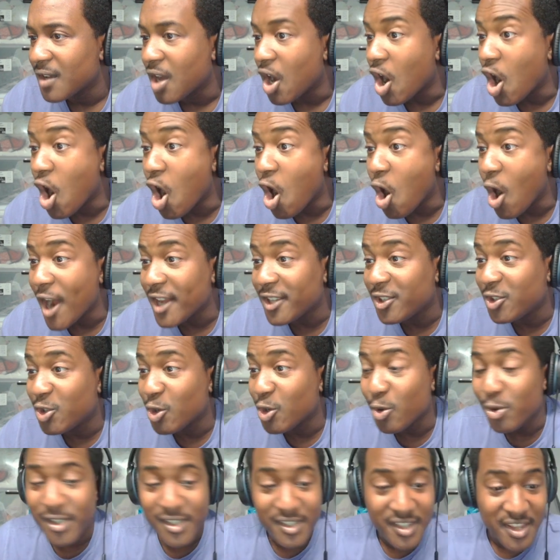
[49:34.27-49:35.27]
Oh, I
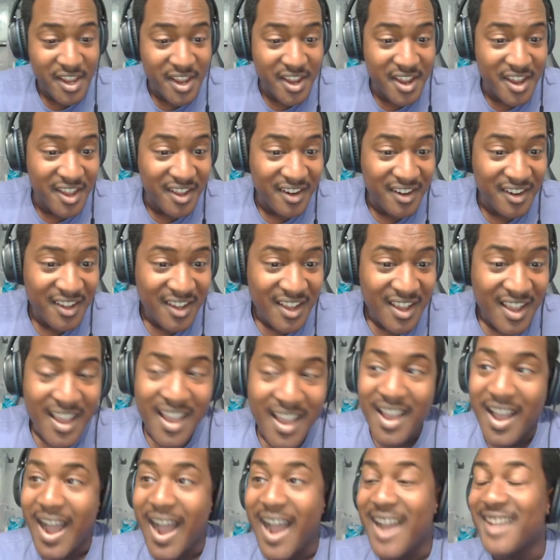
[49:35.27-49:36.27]
do see it.
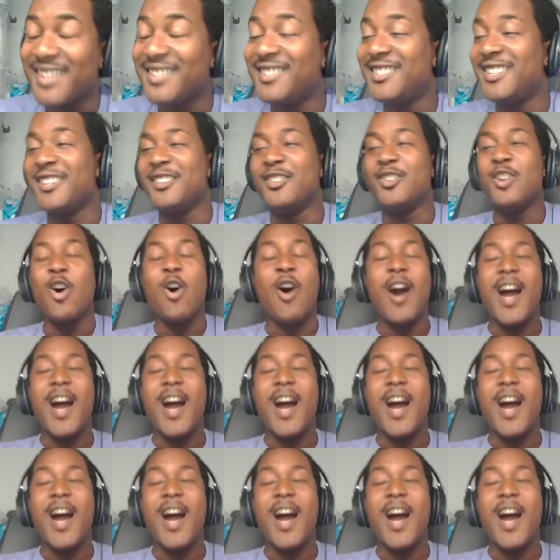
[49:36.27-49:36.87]
I didn't know.